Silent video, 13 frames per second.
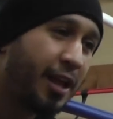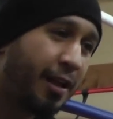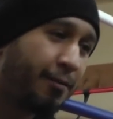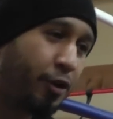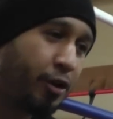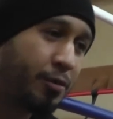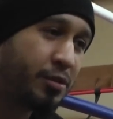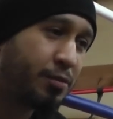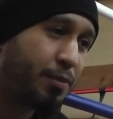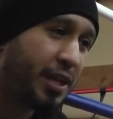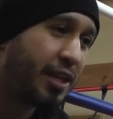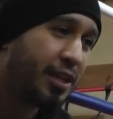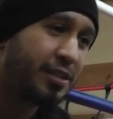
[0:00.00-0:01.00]
I've heard him
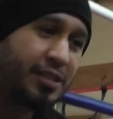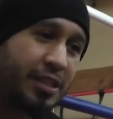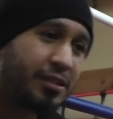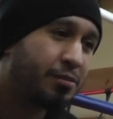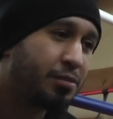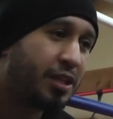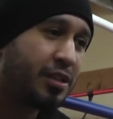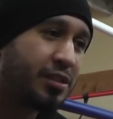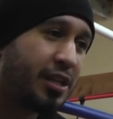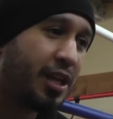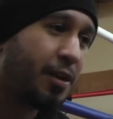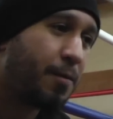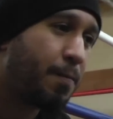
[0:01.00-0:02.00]
speak and said some things
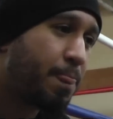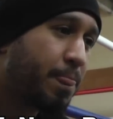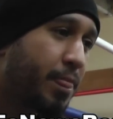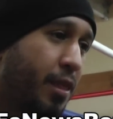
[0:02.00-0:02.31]
that